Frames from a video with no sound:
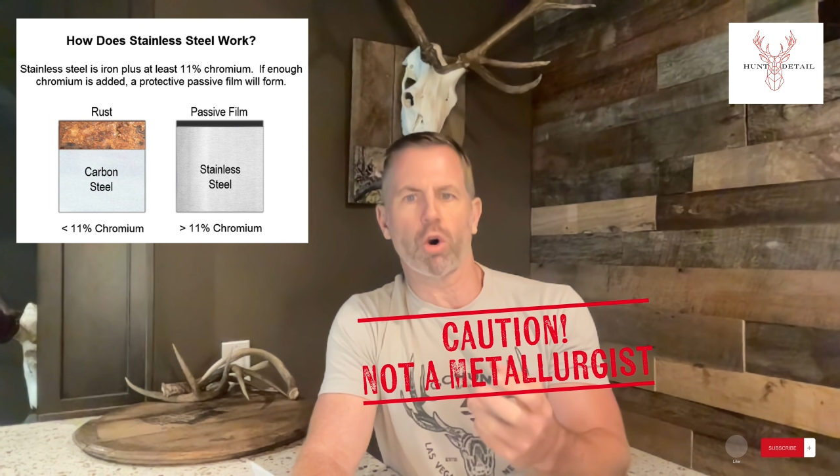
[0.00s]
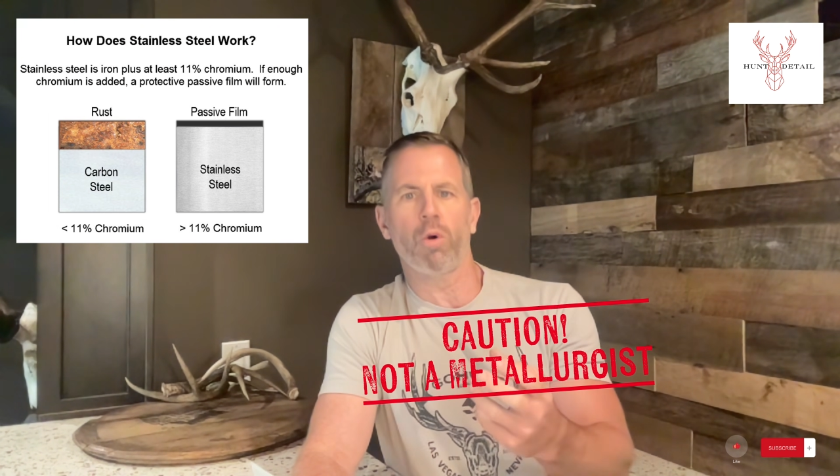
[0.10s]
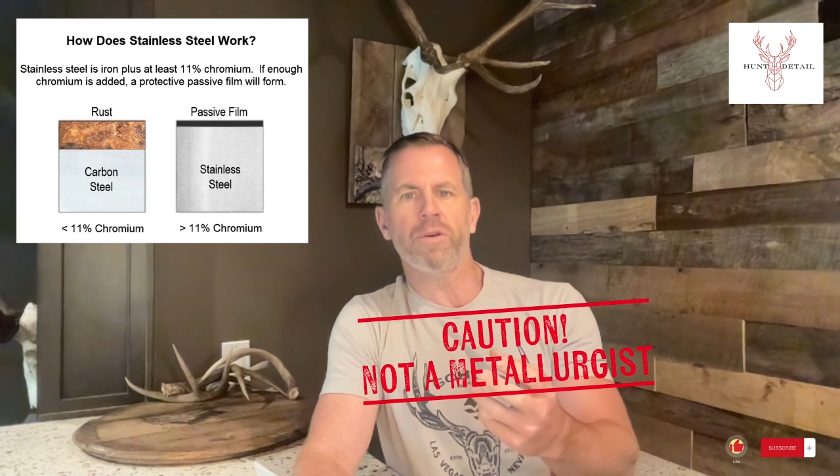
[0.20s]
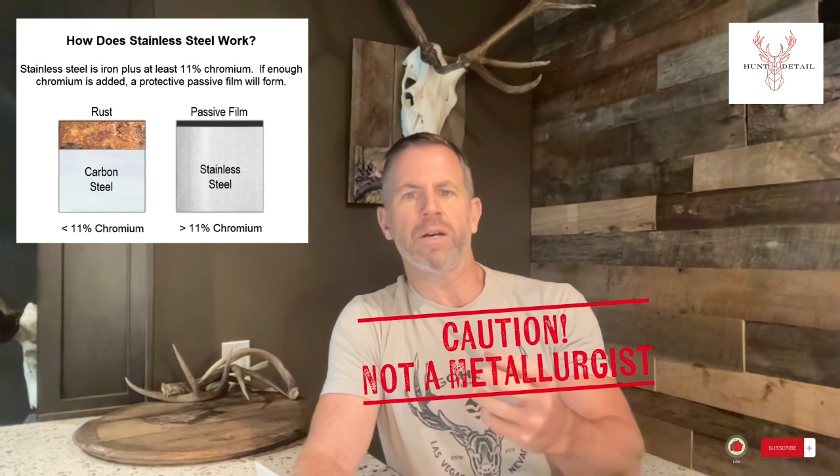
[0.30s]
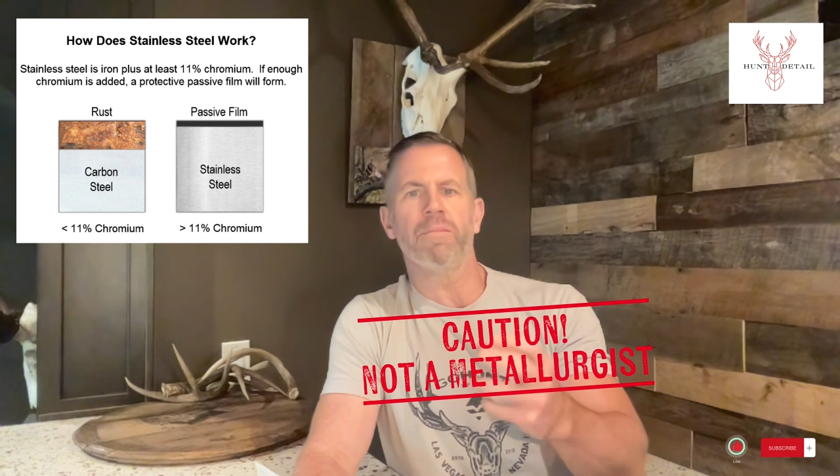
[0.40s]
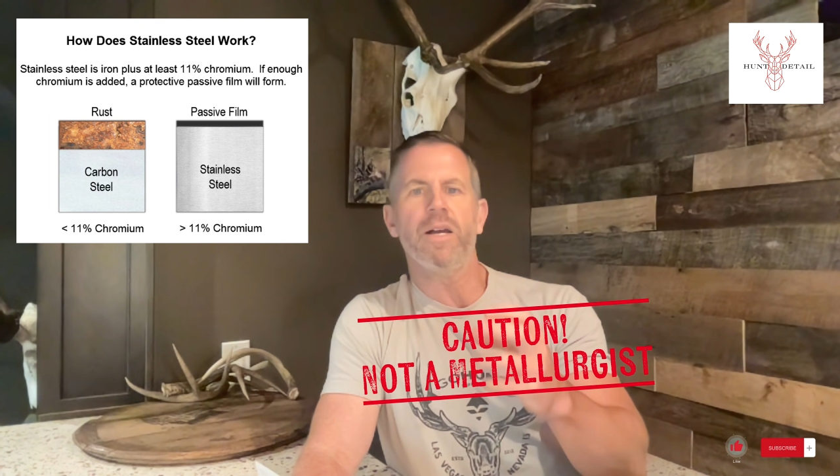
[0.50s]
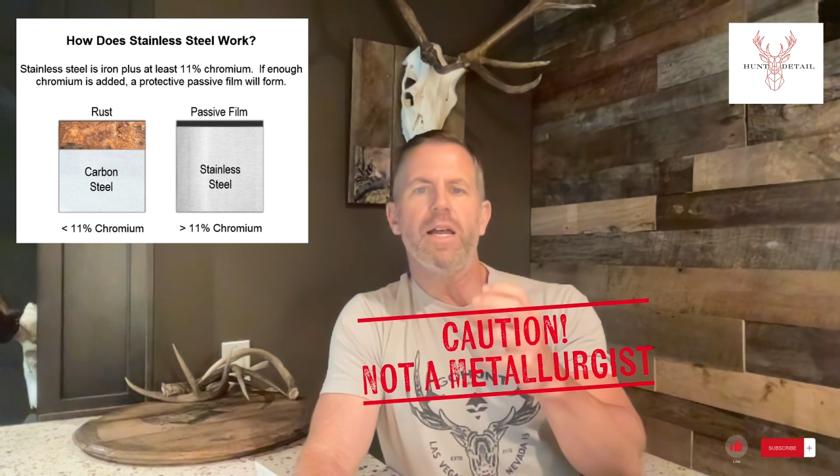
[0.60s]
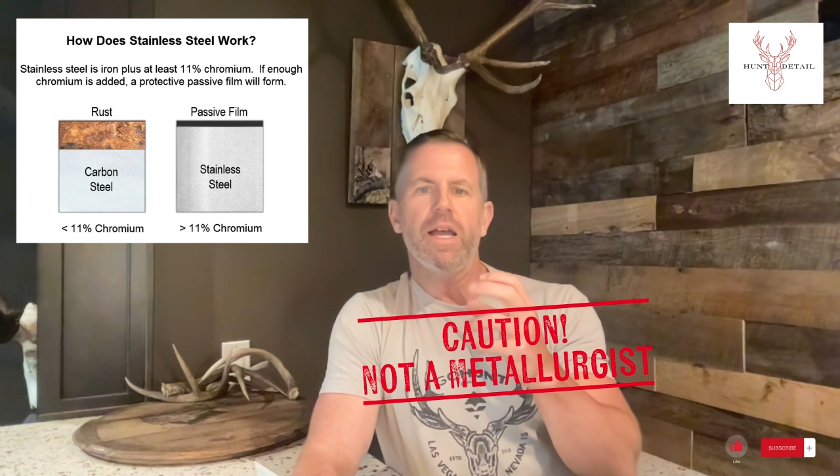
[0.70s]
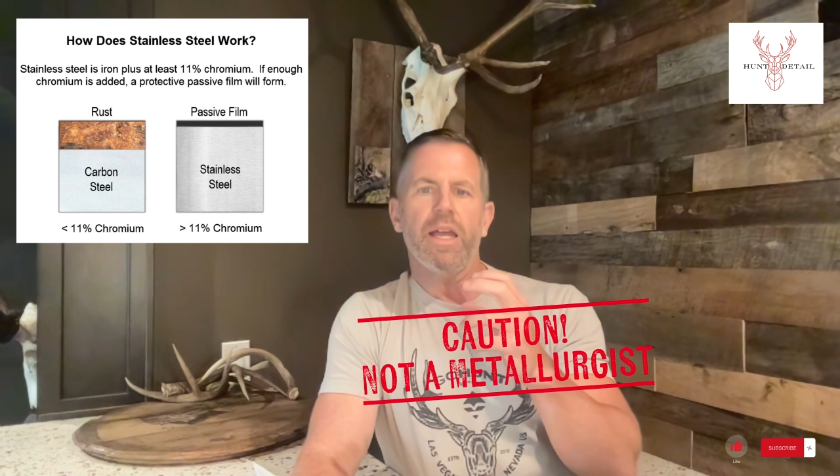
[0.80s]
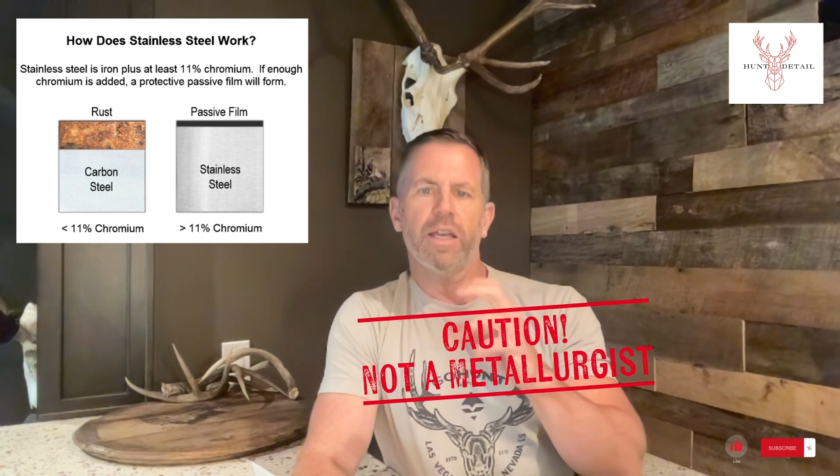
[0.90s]
chromium
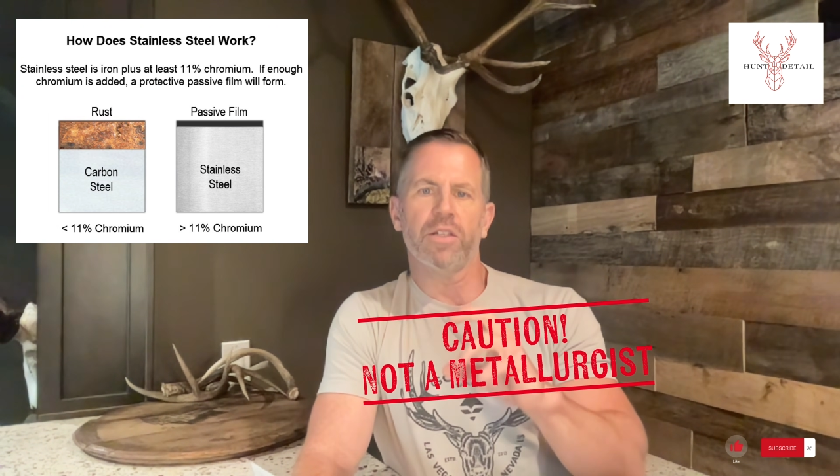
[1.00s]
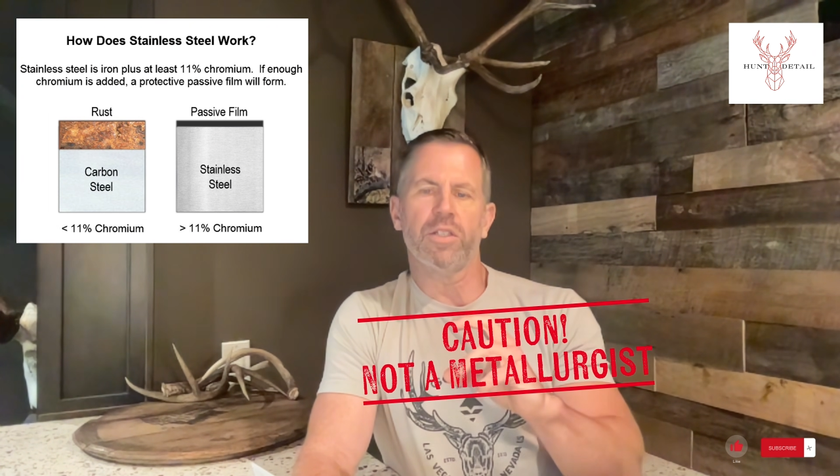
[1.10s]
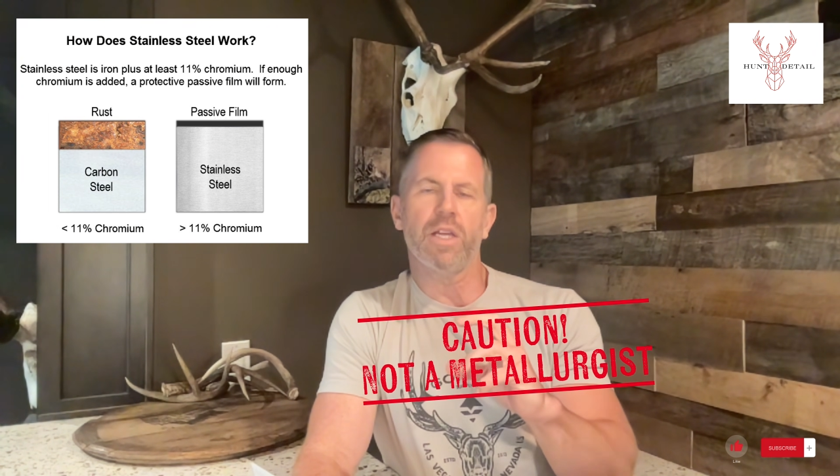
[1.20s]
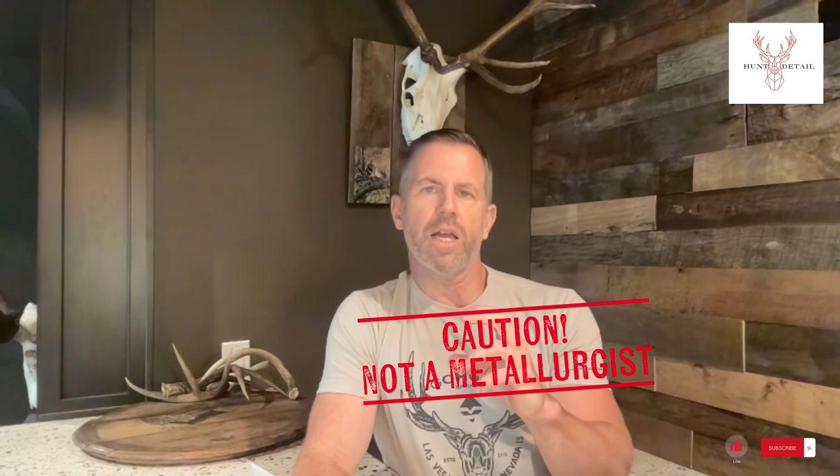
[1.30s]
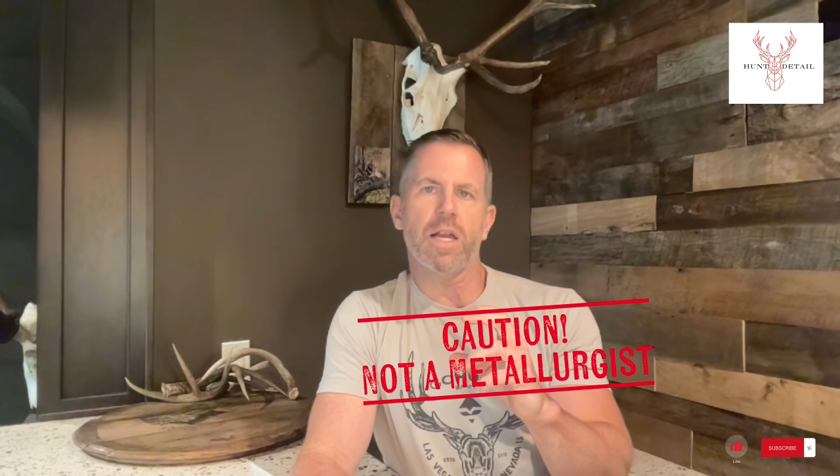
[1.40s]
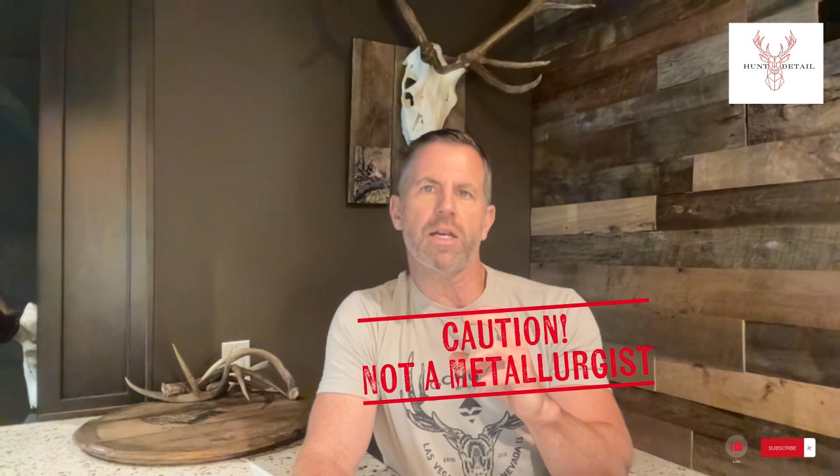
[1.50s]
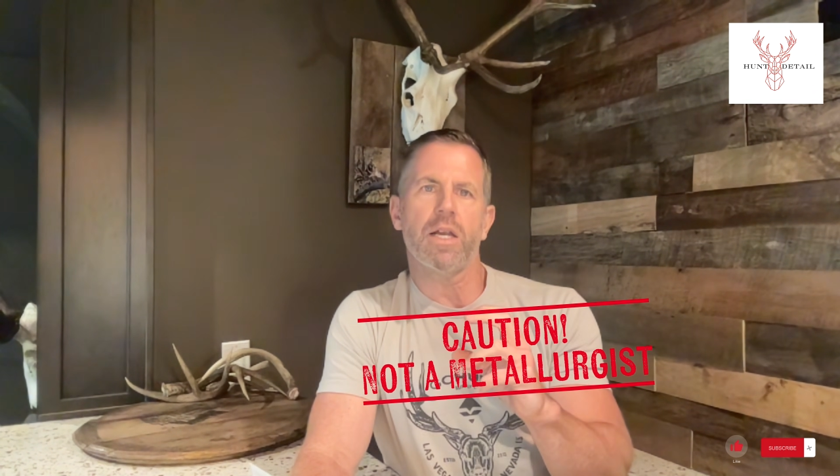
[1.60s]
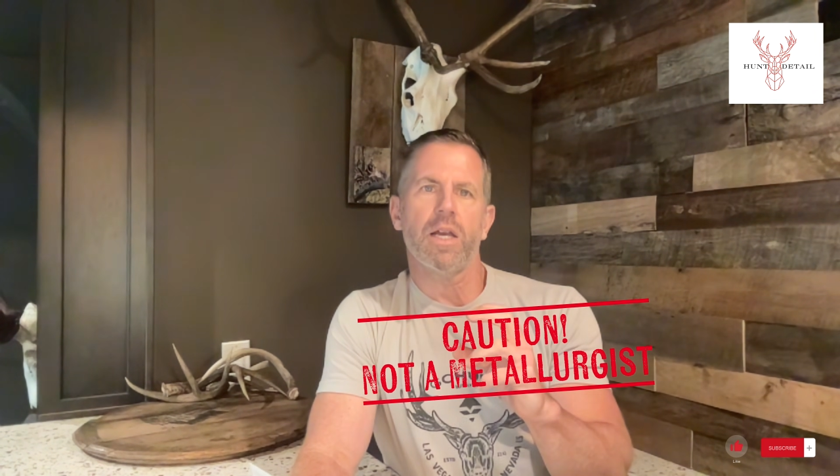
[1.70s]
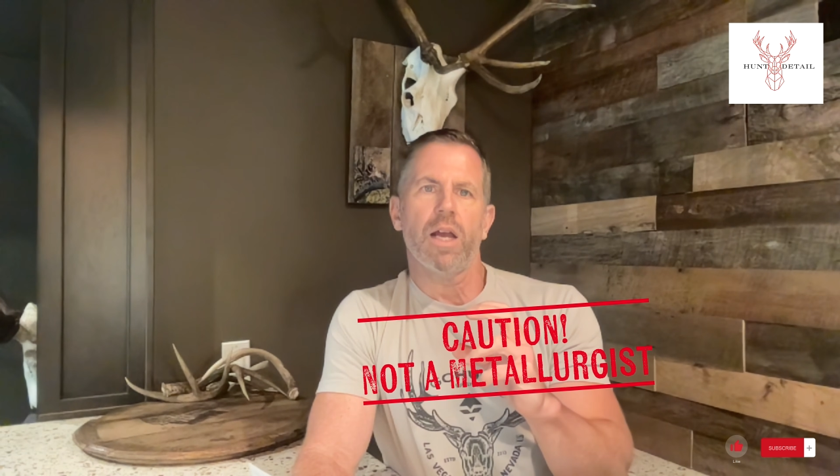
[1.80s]
is then